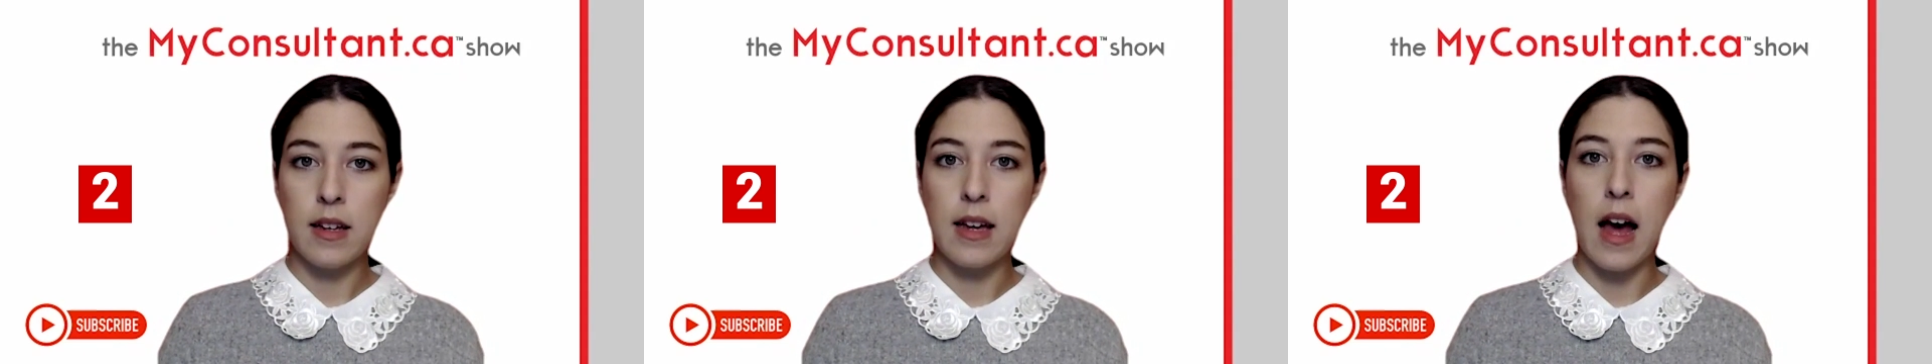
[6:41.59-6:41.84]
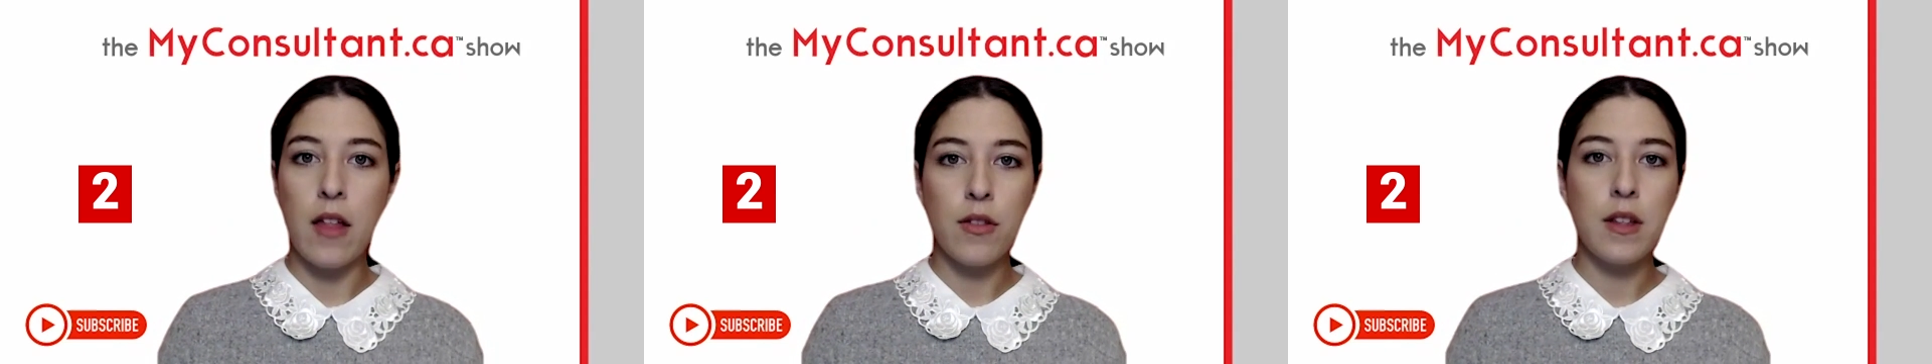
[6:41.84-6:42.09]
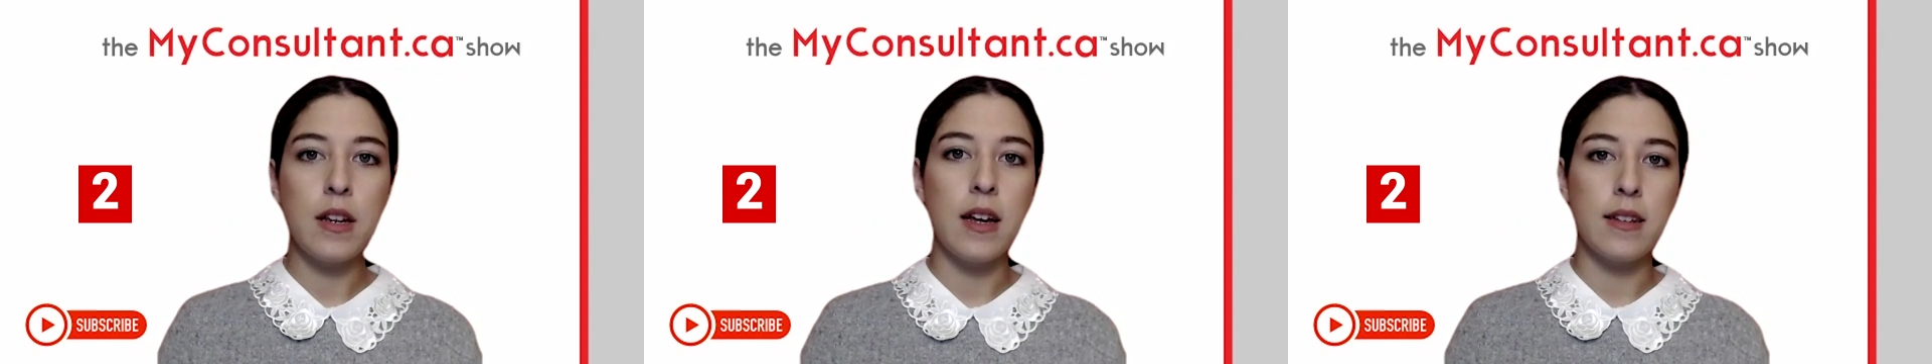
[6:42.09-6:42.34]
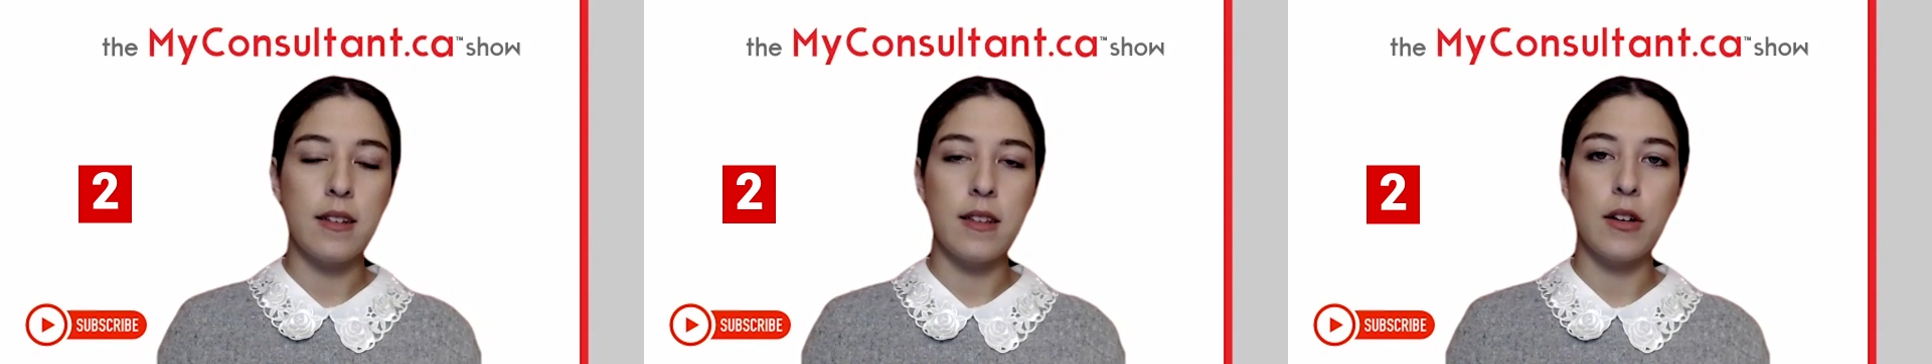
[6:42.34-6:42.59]
gather the
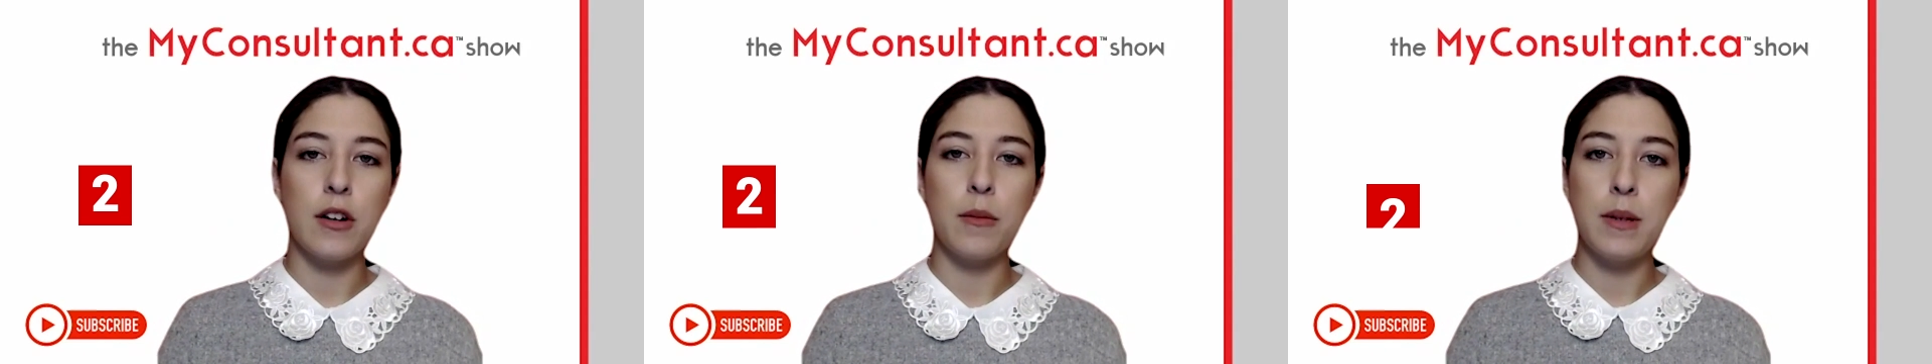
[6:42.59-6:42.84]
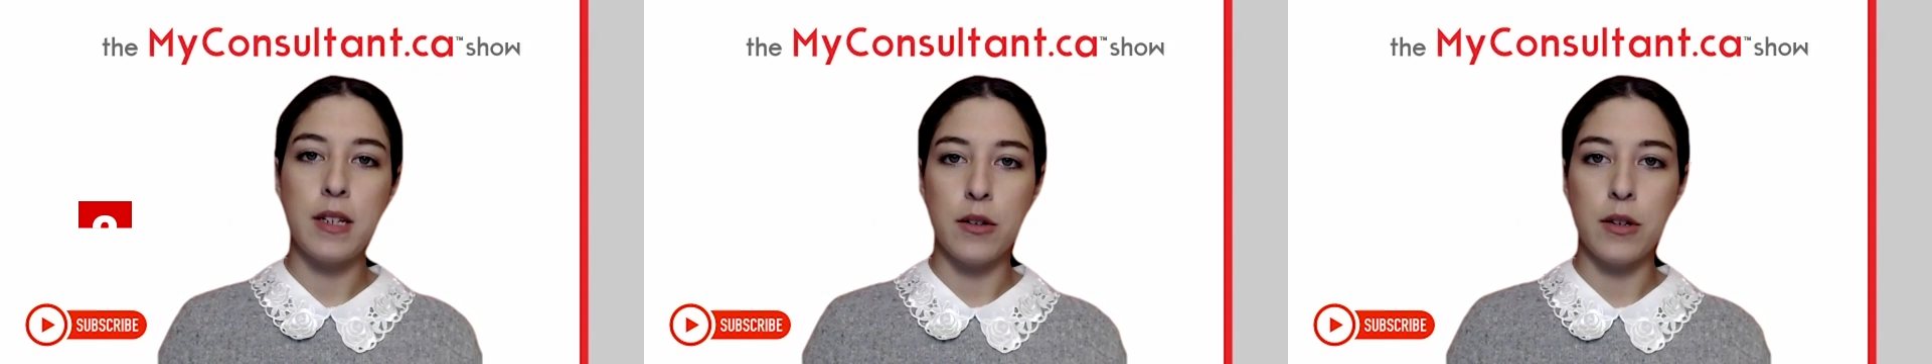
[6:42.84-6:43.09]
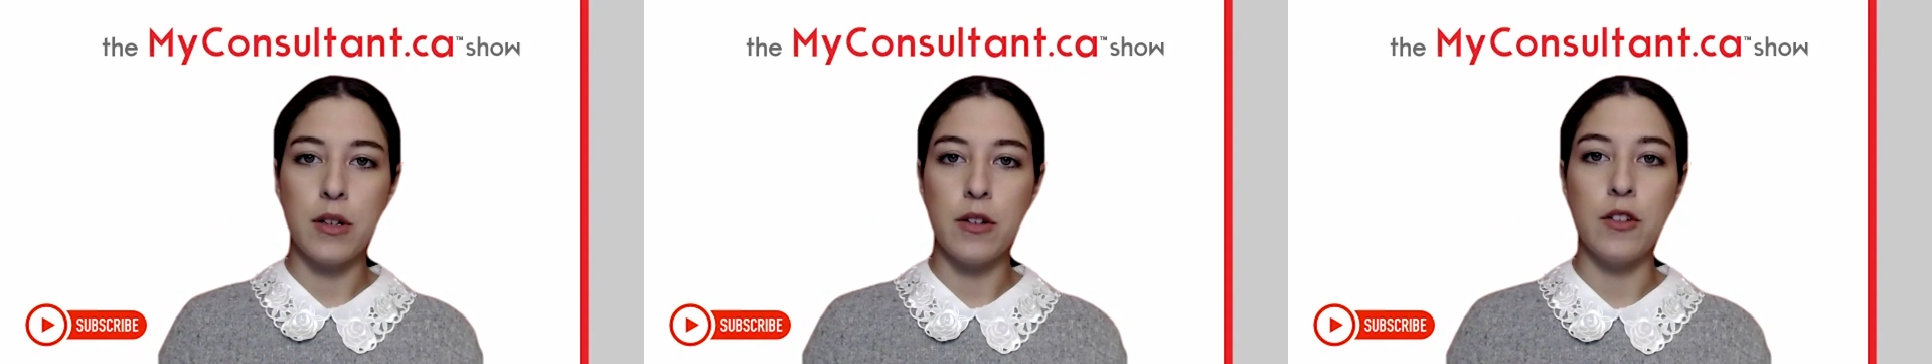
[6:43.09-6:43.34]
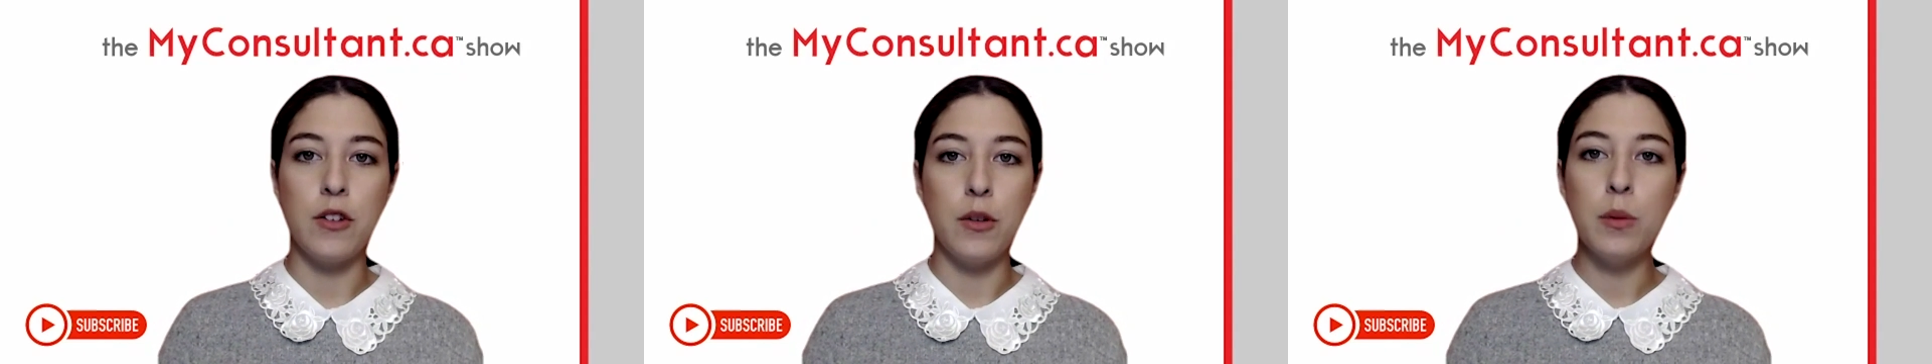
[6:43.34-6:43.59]
necessary
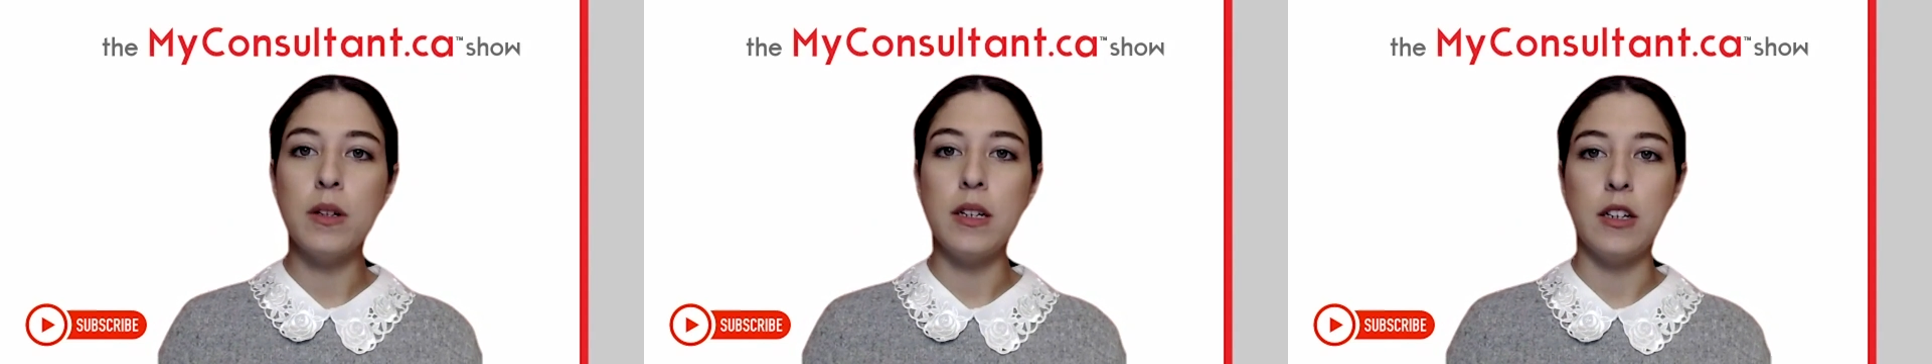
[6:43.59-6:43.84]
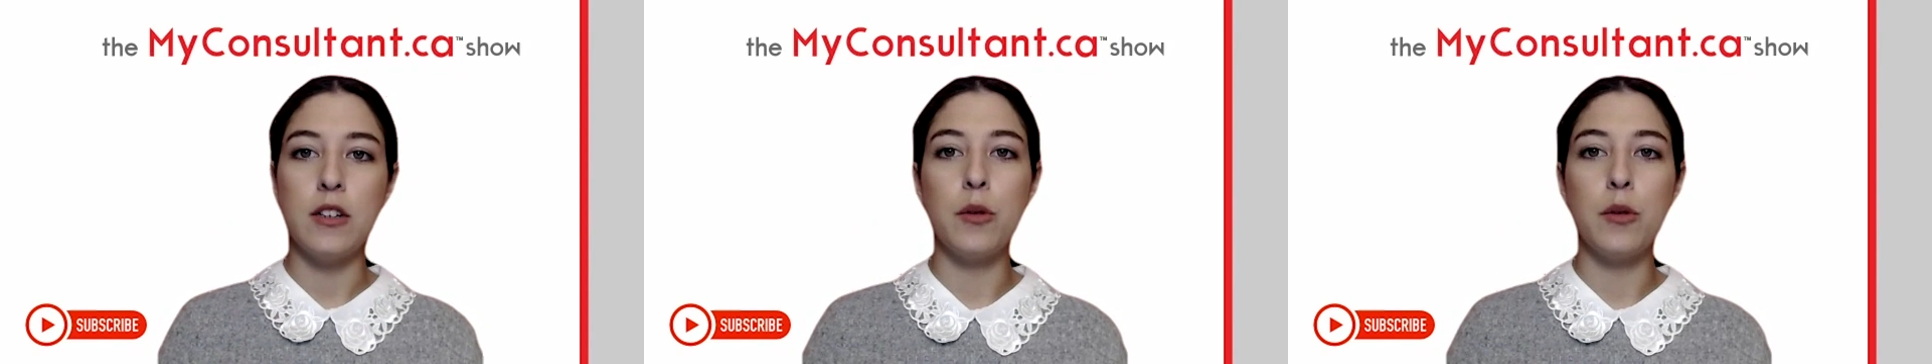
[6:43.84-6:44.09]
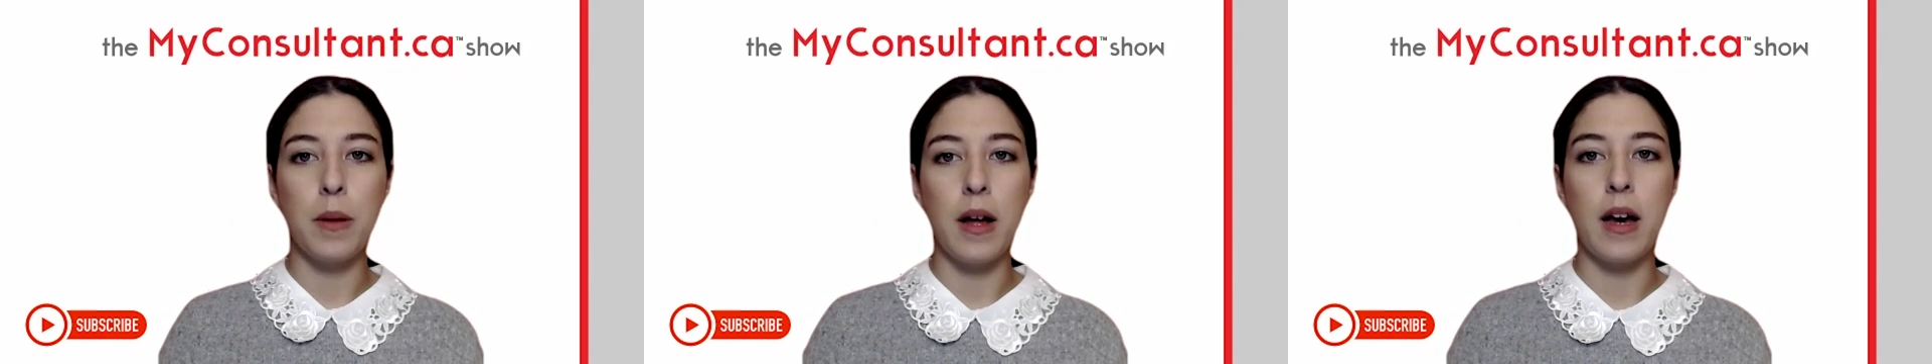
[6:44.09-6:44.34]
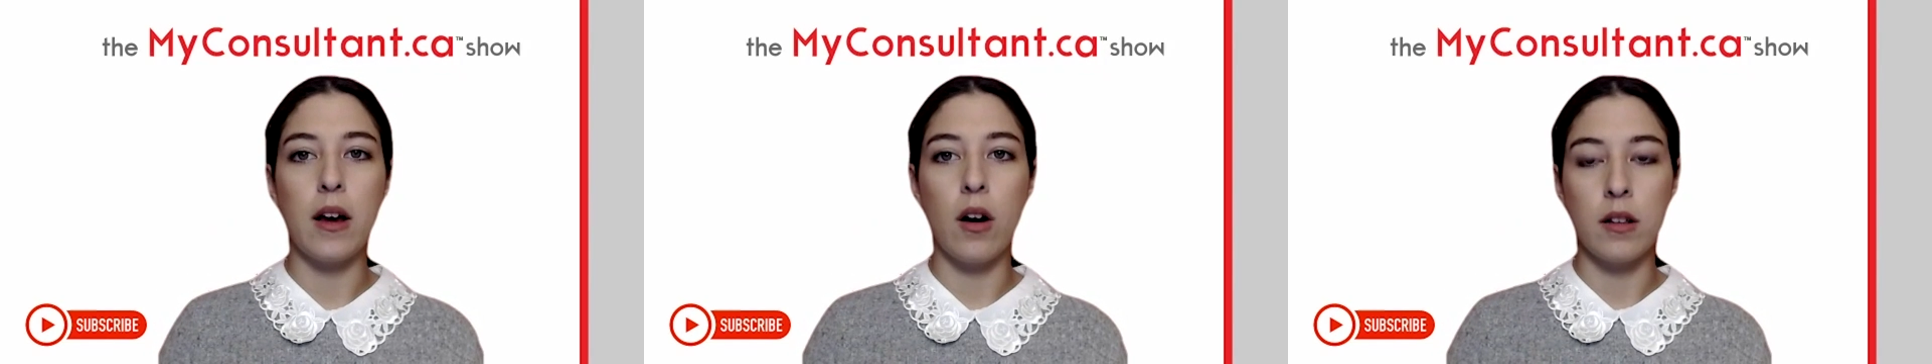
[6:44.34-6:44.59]
materials you will need to
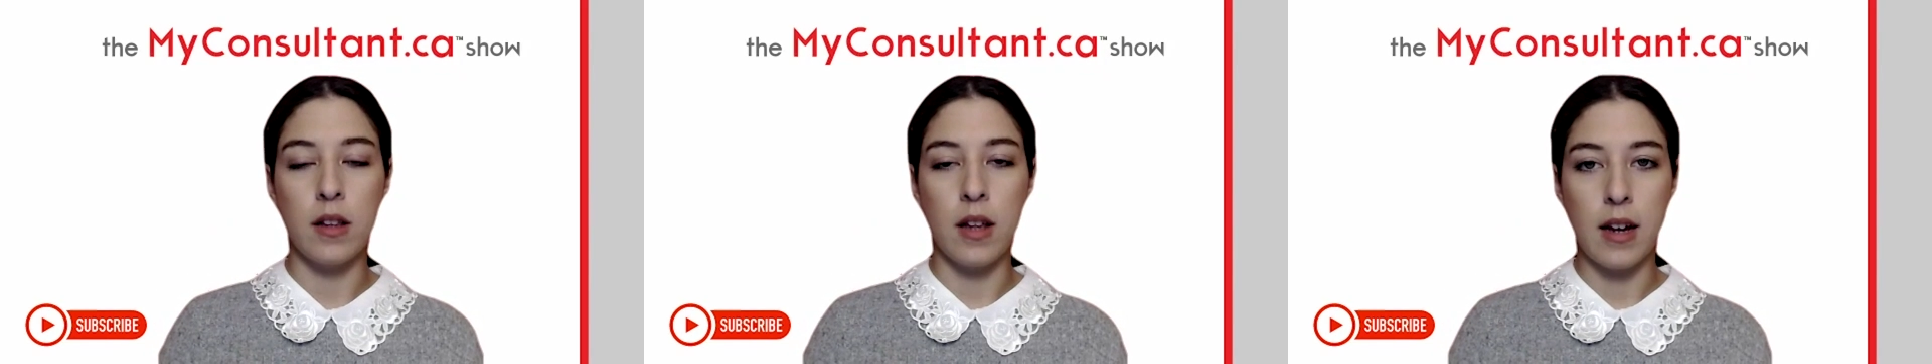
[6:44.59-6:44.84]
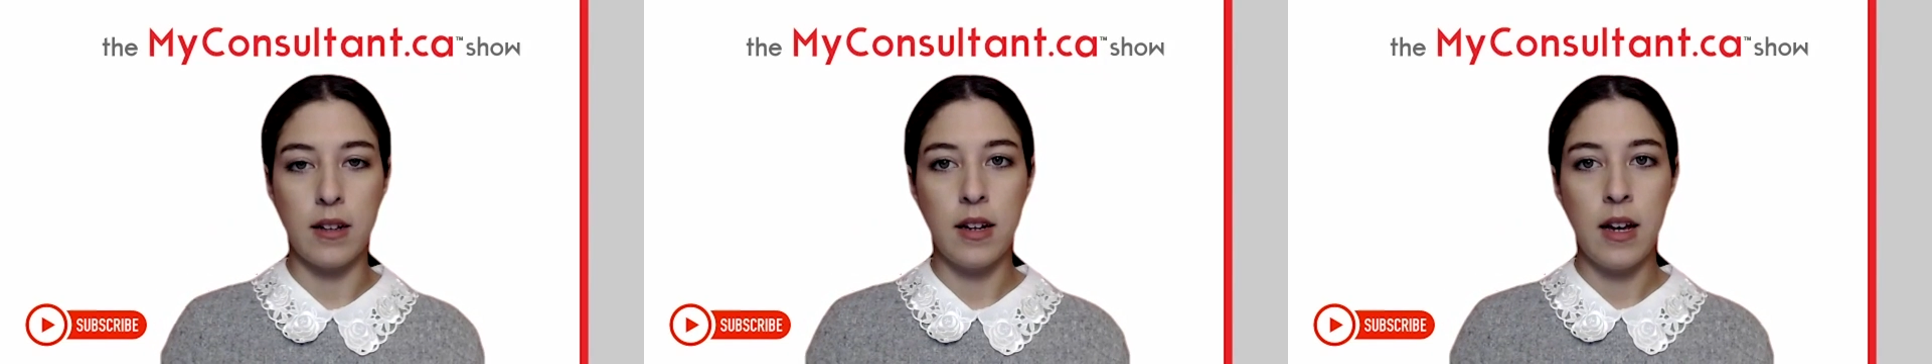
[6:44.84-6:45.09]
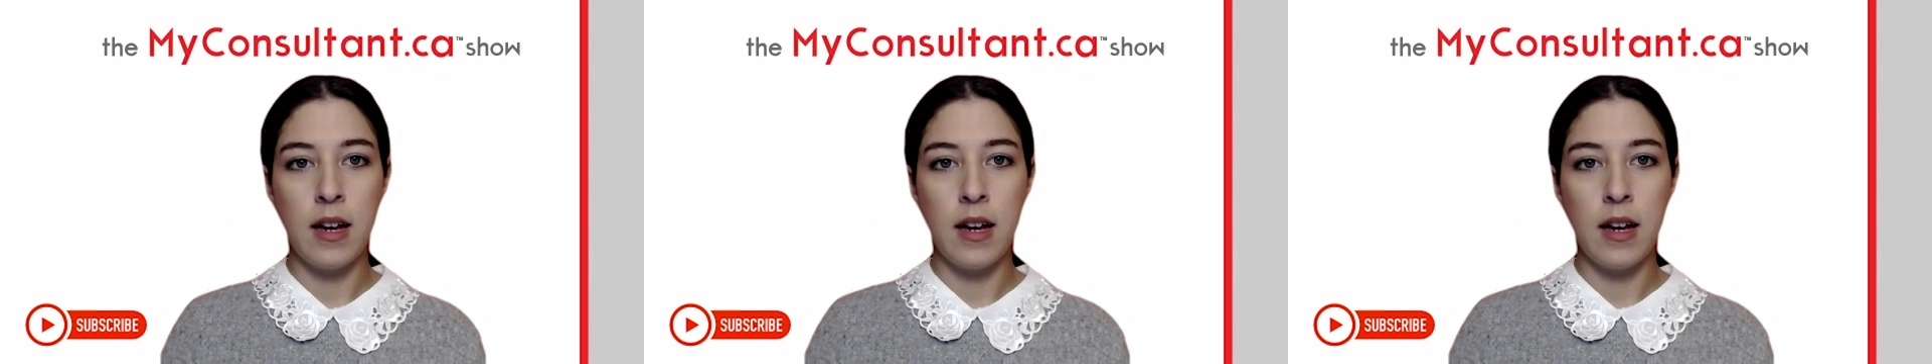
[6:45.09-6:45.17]
apply online.